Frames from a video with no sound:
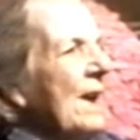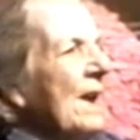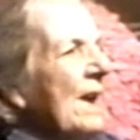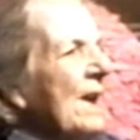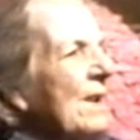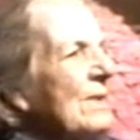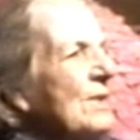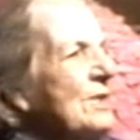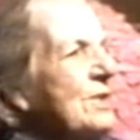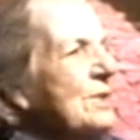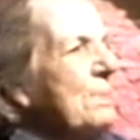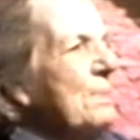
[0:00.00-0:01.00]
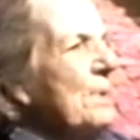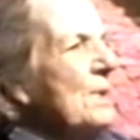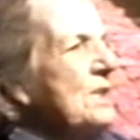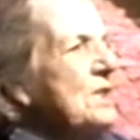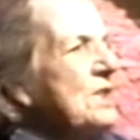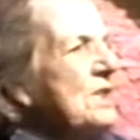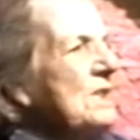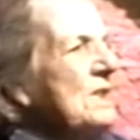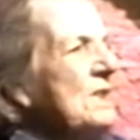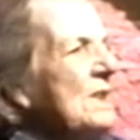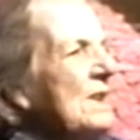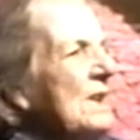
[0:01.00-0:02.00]
It was a preaching,
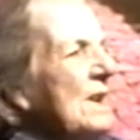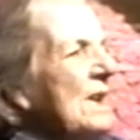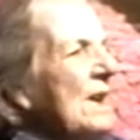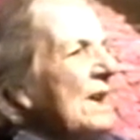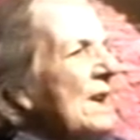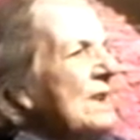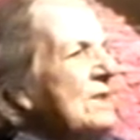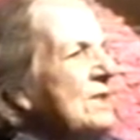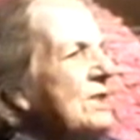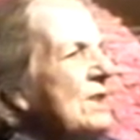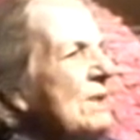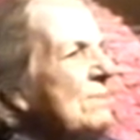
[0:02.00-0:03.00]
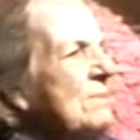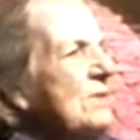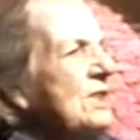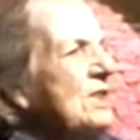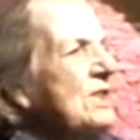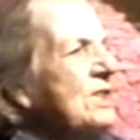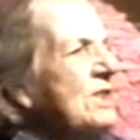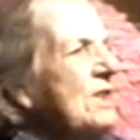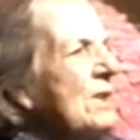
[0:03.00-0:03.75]
and something just